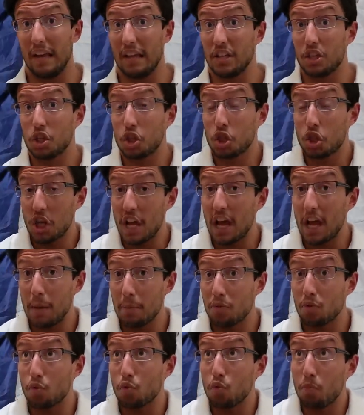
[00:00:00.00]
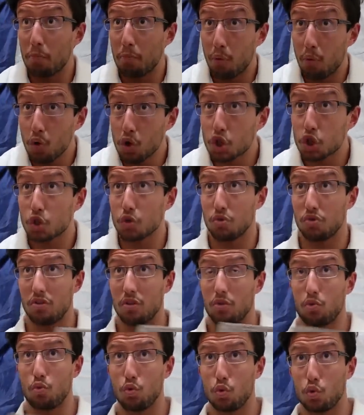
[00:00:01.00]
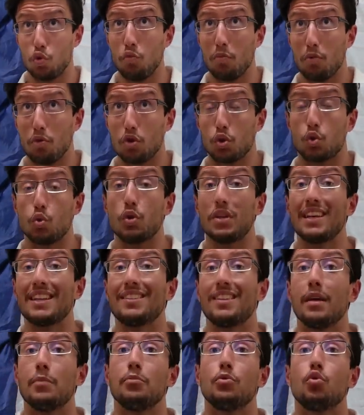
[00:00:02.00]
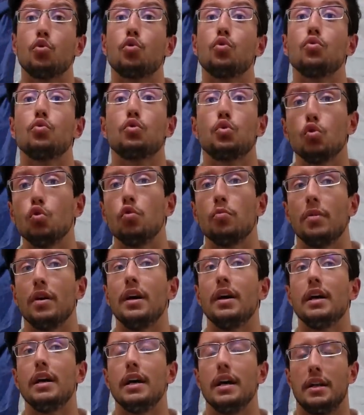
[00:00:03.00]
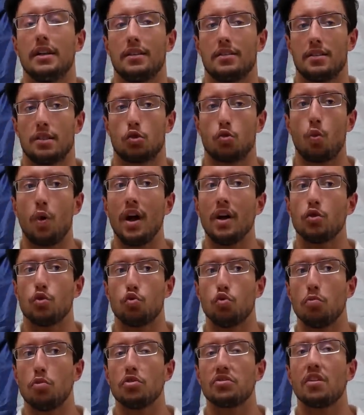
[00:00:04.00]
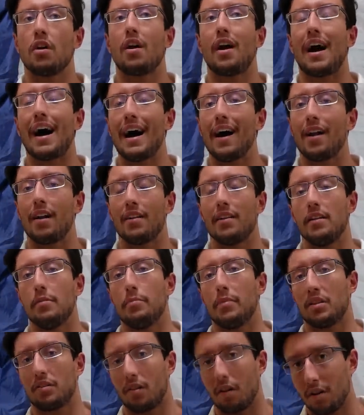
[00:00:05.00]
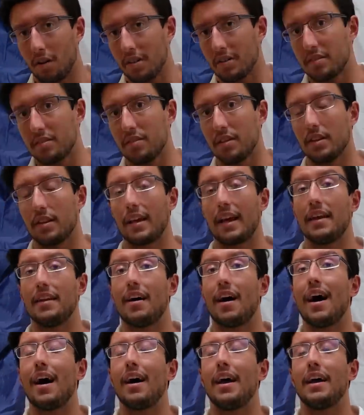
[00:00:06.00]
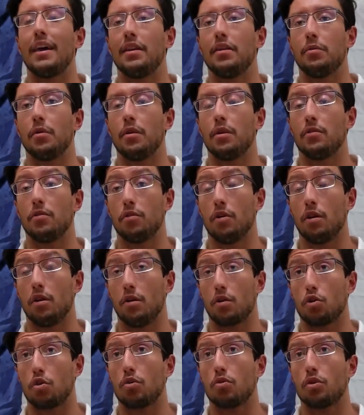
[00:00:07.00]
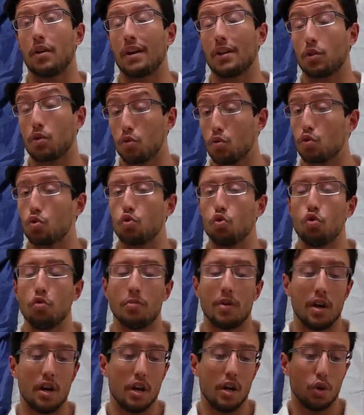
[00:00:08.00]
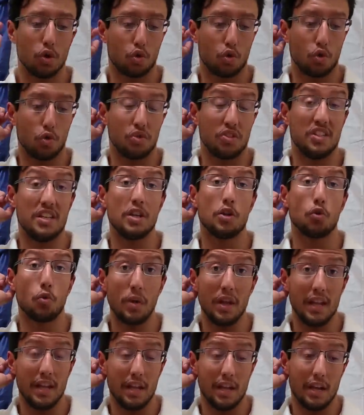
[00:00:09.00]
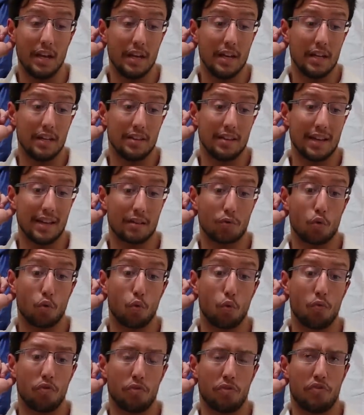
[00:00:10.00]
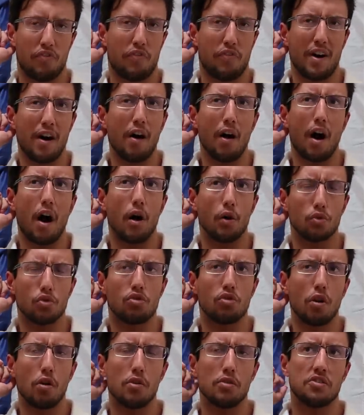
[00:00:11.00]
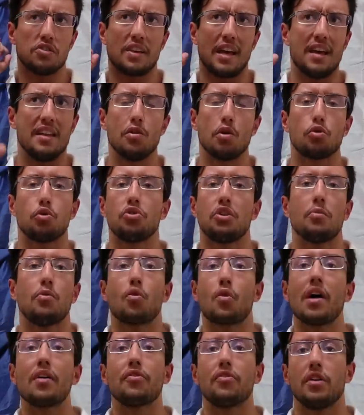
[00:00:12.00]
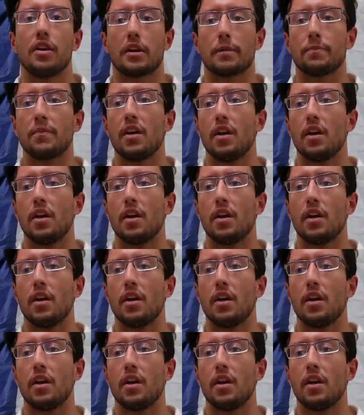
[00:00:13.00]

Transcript: is shaped to push content to Zoomers to get them to consume. And this is why Zoomers are highly materialistic and, and, uh, and consume to a degree that far outdoes any other demographic.